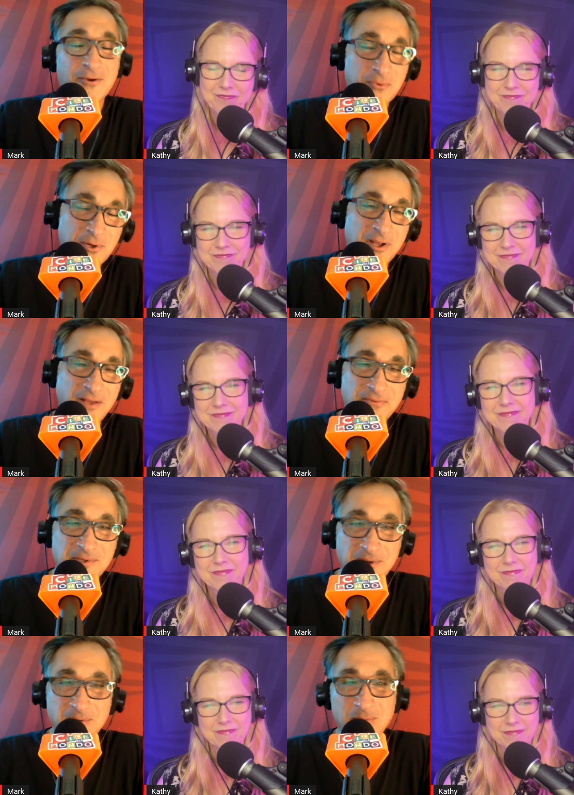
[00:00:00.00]
Speaker 1: Rudolph.
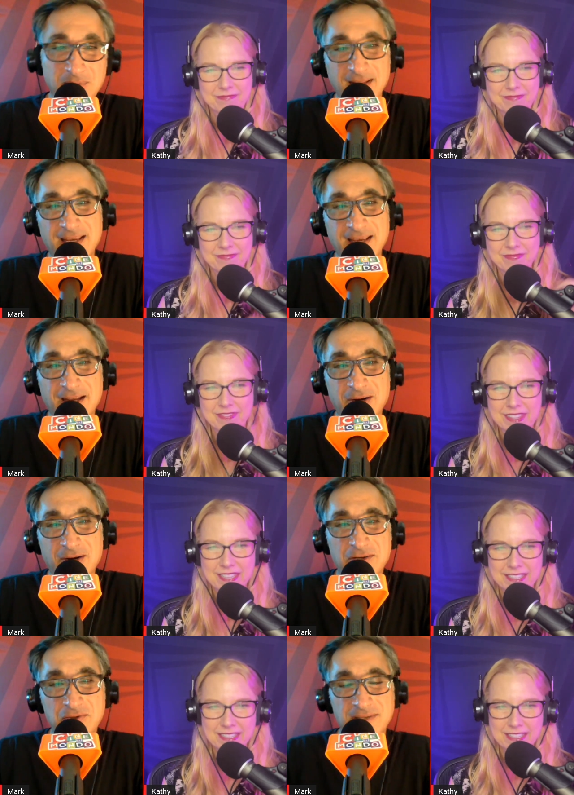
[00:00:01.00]
So you really, you
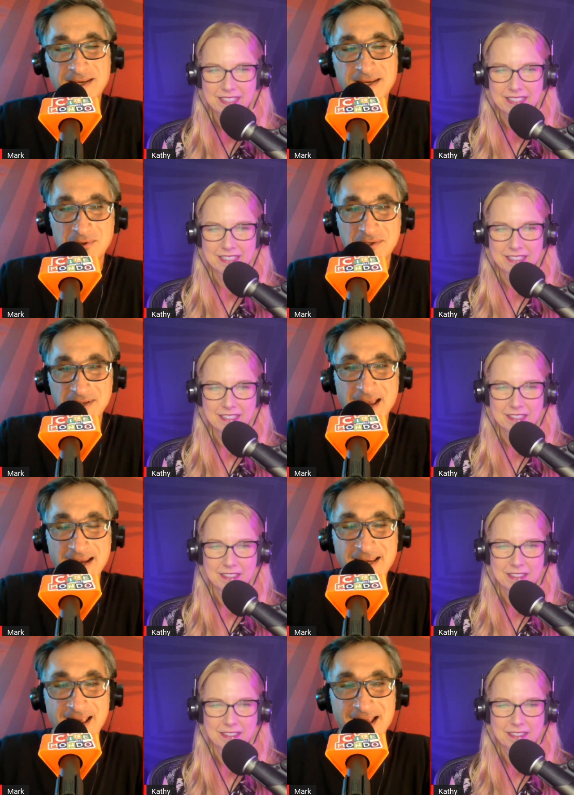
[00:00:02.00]
know, interesting sort of
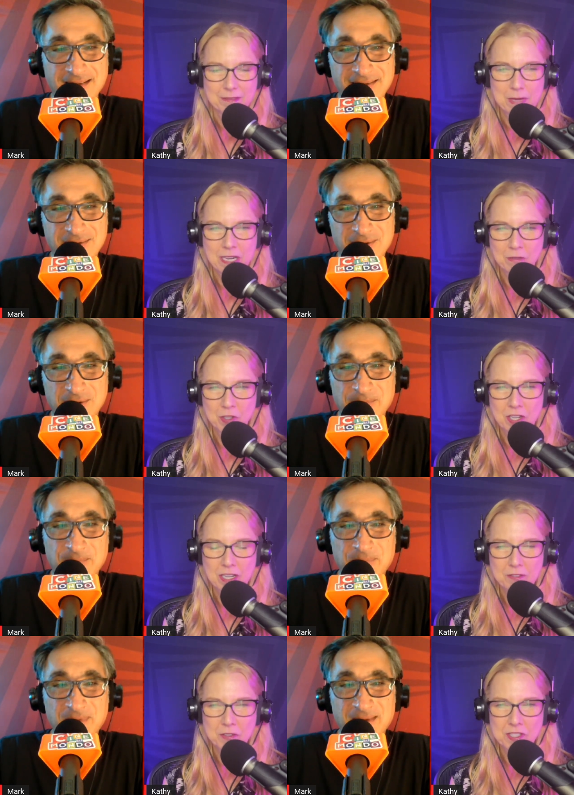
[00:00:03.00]
side cast.
Speaker 2: Maya too.
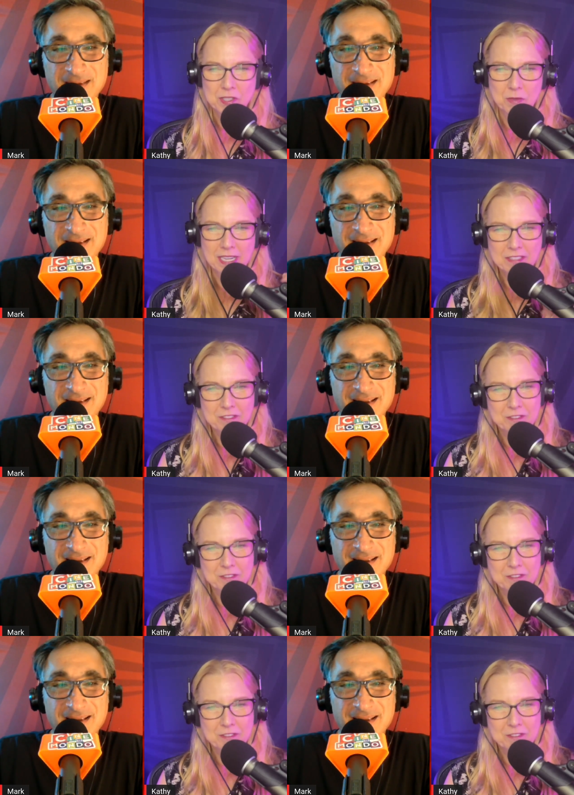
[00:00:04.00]
Rudolph, who's his wife.